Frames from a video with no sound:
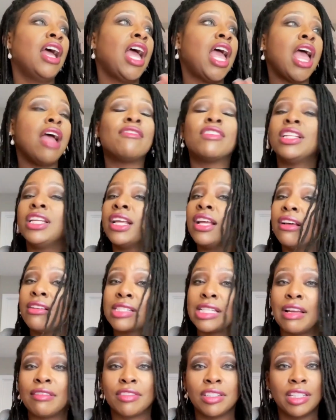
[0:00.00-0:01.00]
Everything else
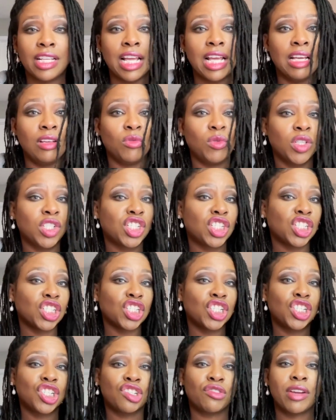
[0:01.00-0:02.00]
after that was
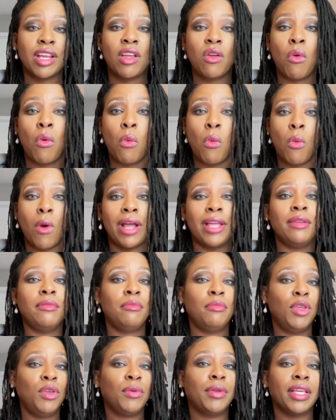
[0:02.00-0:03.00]
just straight white
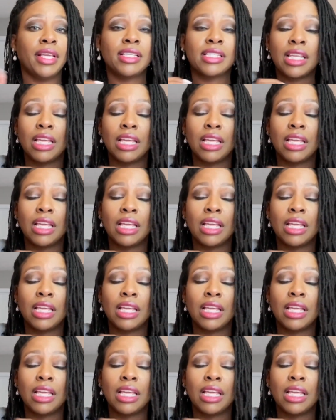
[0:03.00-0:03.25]
mucus.